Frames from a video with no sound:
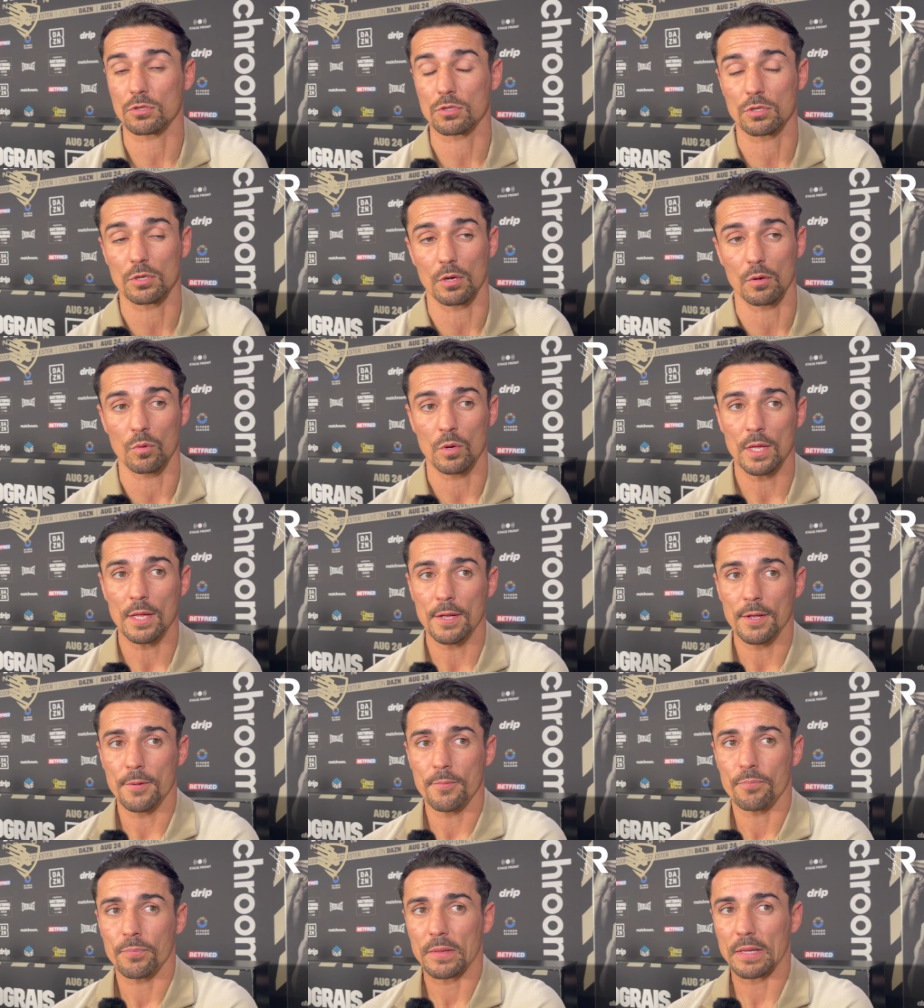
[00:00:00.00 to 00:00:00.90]
So,
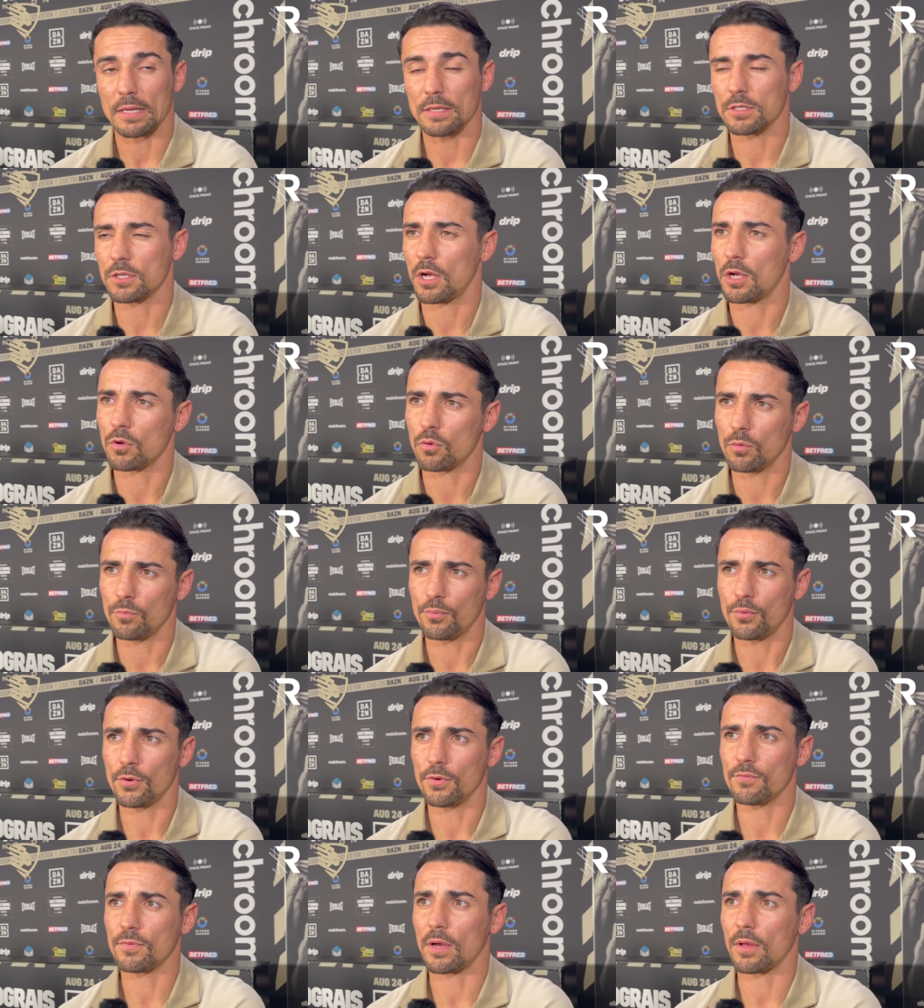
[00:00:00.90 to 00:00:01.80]
he's got to go and
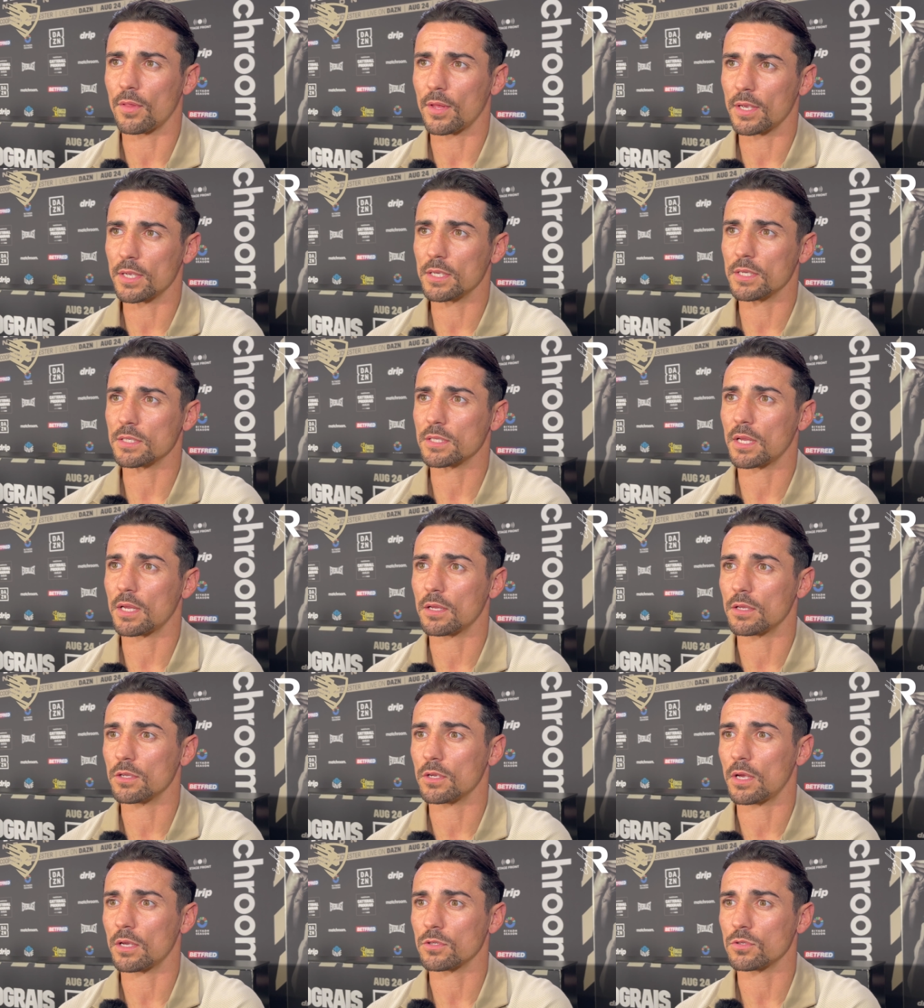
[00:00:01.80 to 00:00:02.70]
prove now that he is that.
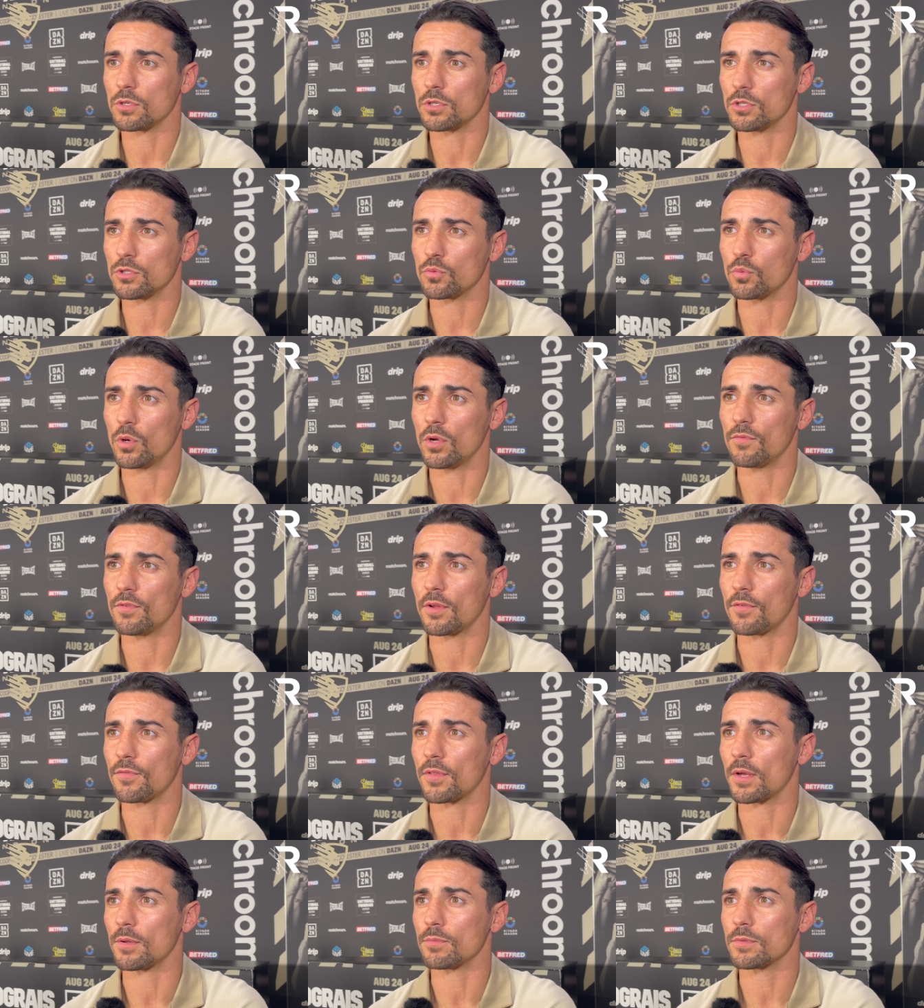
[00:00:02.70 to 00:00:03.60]
He has, he's worthy
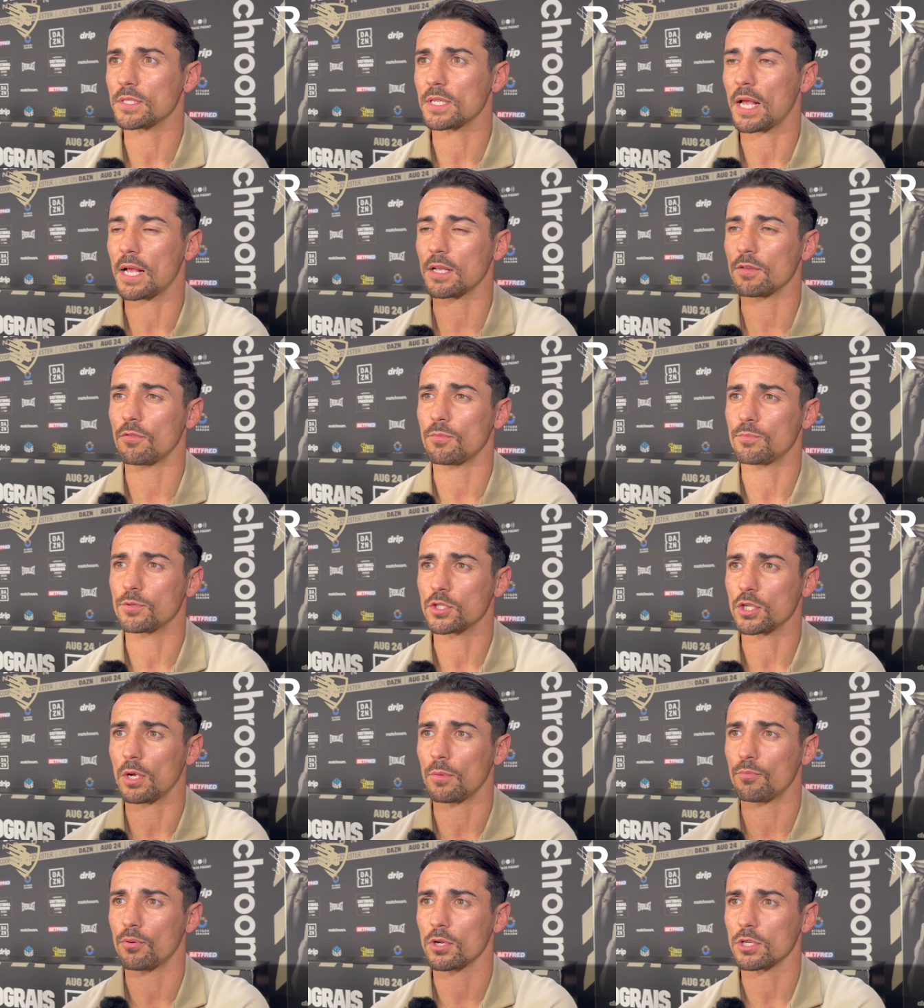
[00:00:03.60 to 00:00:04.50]
of the tag of a
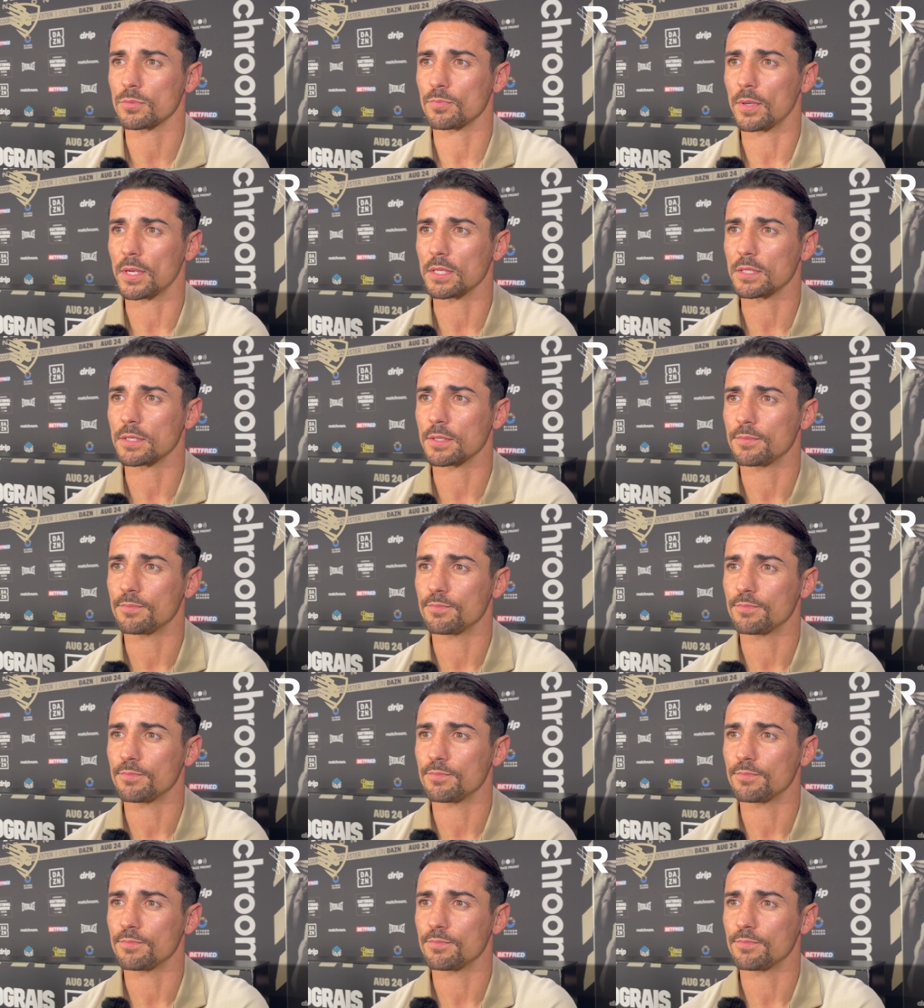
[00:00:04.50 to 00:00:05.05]
top prospect.